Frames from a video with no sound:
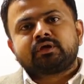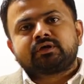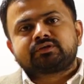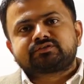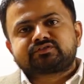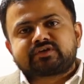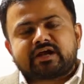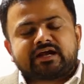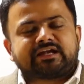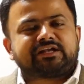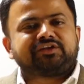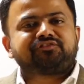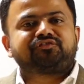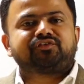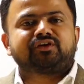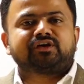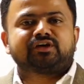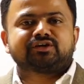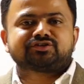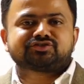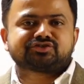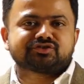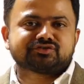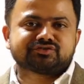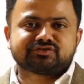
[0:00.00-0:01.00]

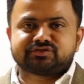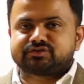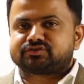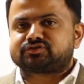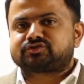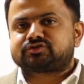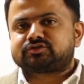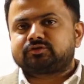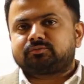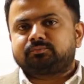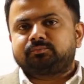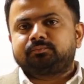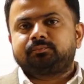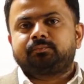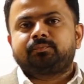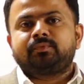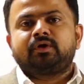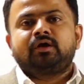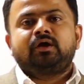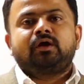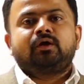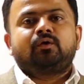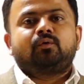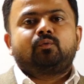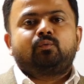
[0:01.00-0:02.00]
stratification system
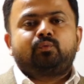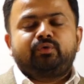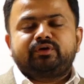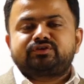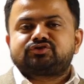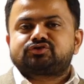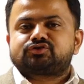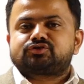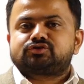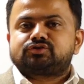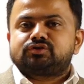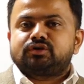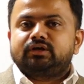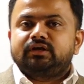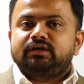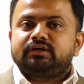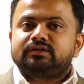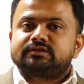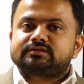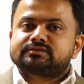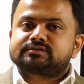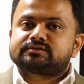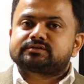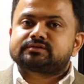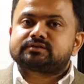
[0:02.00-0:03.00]
which
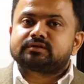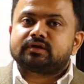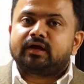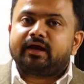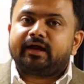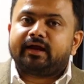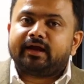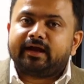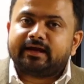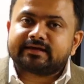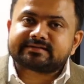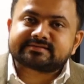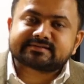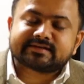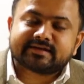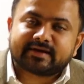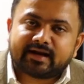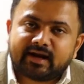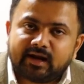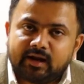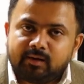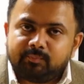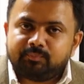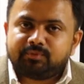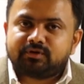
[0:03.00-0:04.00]
is
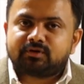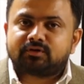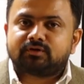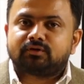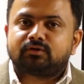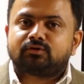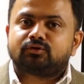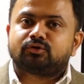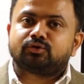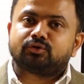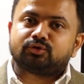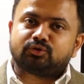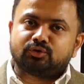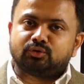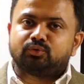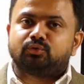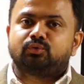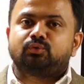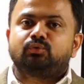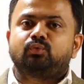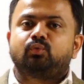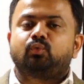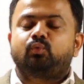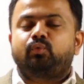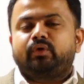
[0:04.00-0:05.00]
ascribed to
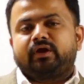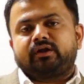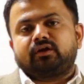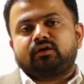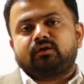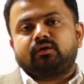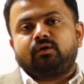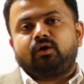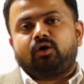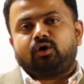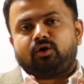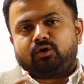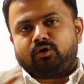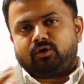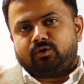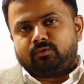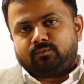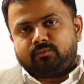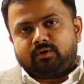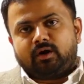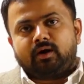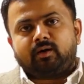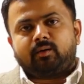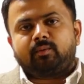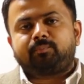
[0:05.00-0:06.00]
you when
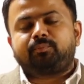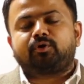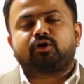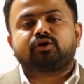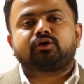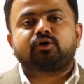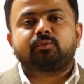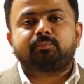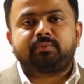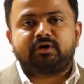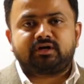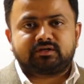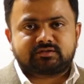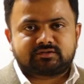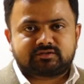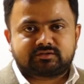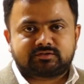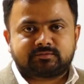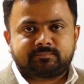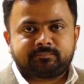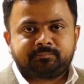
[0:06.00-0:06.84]
upon your birth.